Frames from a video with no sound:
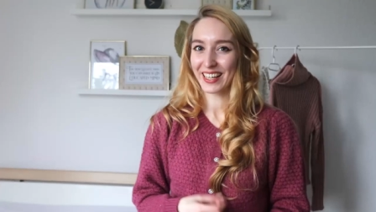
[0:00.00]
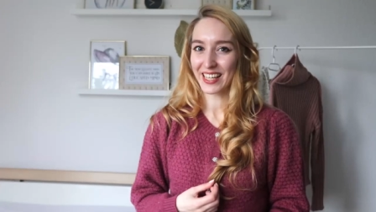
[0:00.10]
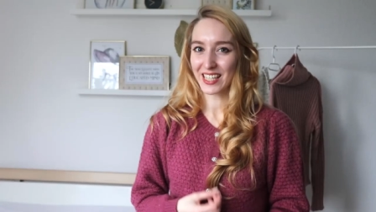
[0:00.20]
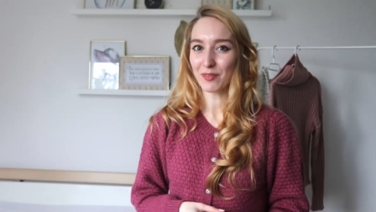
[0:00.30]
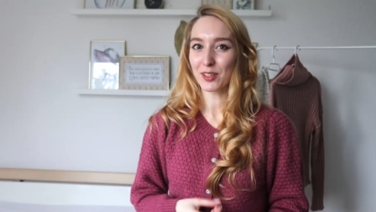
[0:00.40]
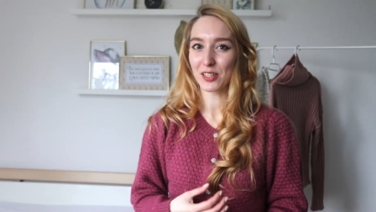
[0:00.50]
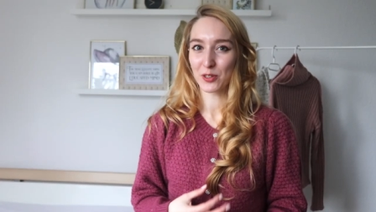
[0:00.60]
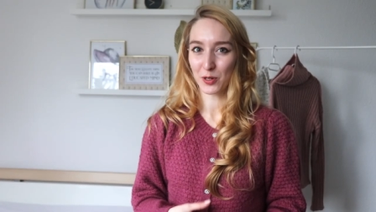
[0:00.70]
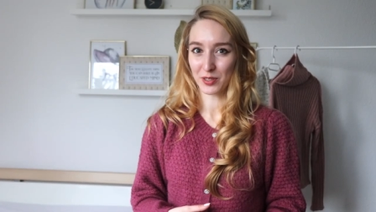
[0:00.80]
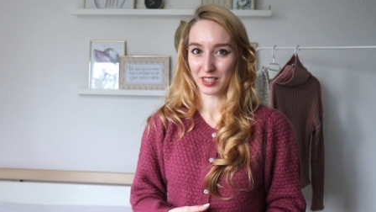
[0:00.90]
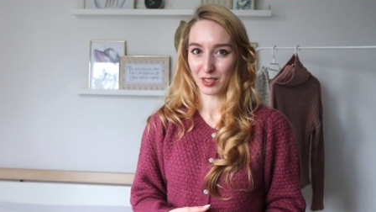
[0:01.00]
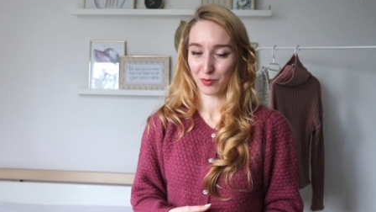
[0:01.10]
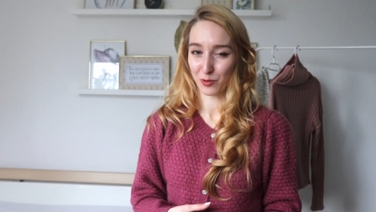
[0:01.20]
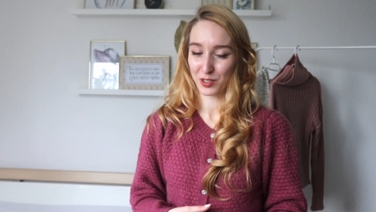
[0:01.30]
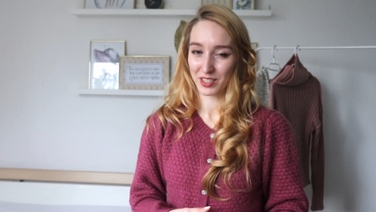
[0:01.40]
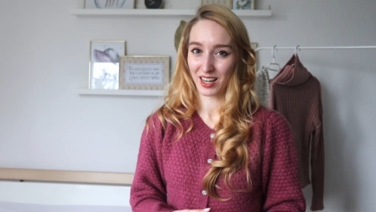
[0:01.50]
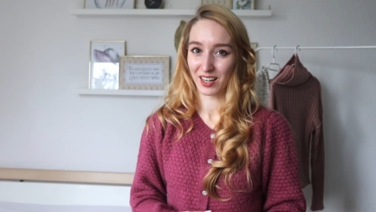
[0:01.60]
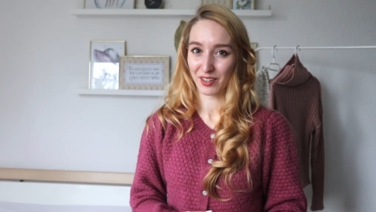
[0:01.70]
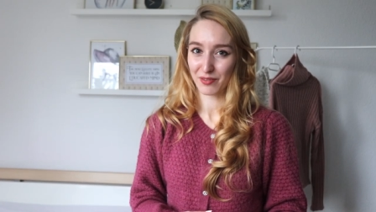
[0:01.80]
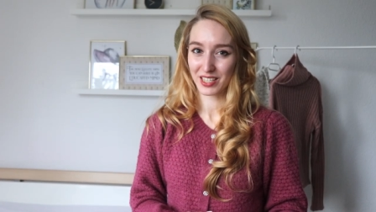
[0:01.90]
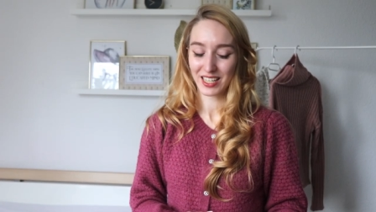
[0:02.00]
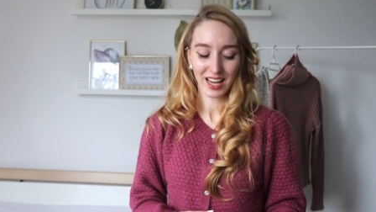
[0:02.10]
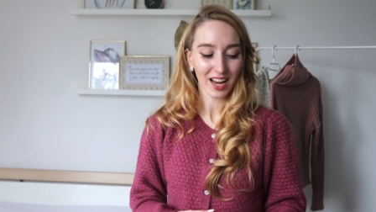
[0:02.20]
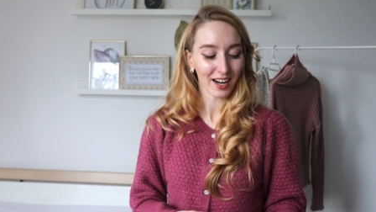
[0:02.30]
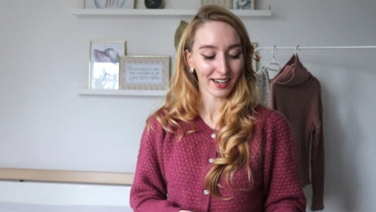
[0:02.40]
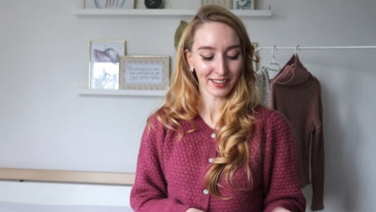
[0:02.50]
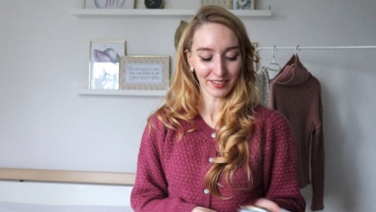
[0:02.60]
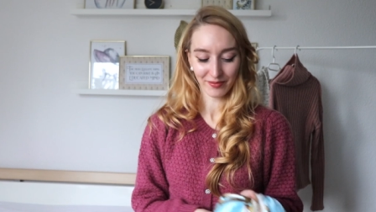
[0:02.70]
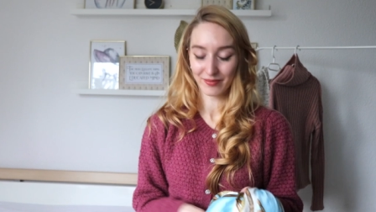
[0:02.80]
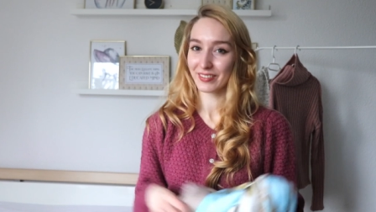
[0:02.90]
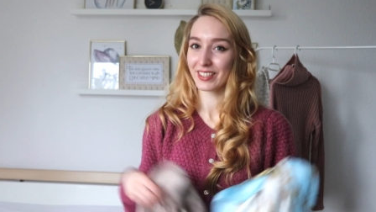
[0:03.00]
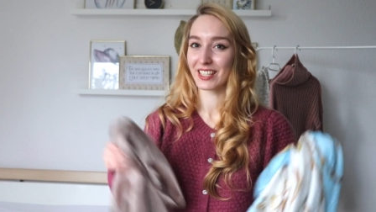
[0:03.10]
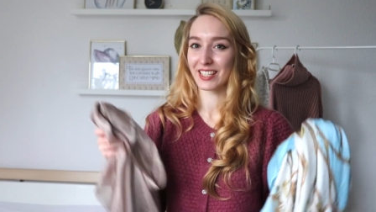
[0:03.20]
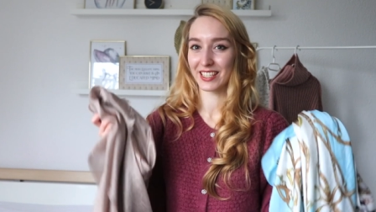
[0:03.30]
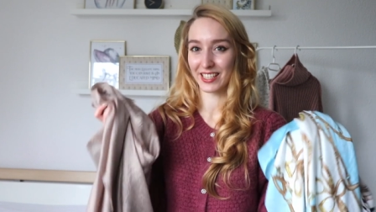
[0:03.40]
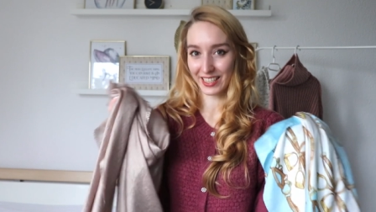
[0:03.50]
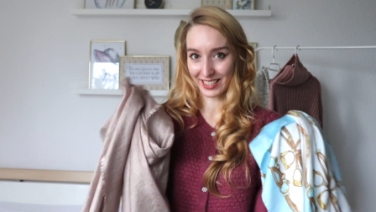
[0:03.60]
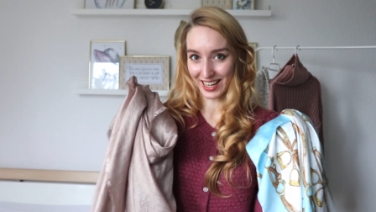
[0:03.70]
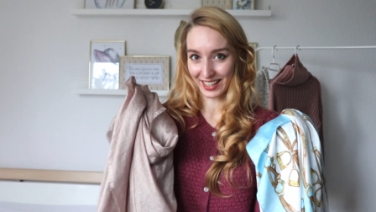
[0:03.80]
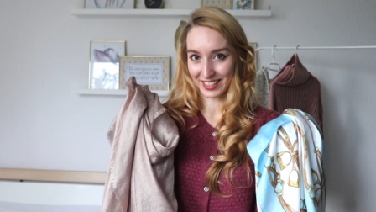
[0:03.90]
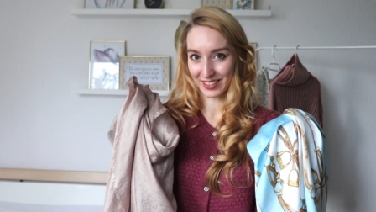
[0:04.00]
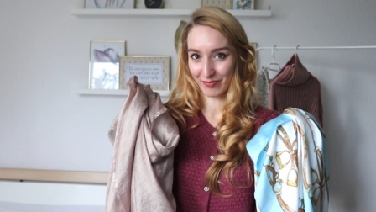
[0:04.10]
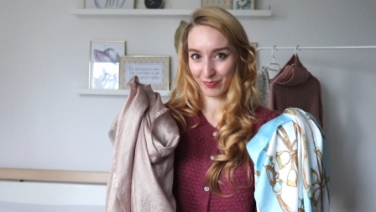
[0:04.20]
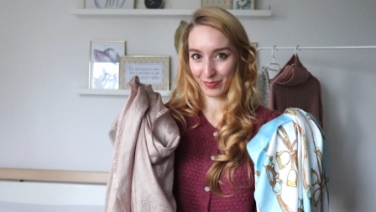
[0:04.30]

Another alternative for scarves are silk ties.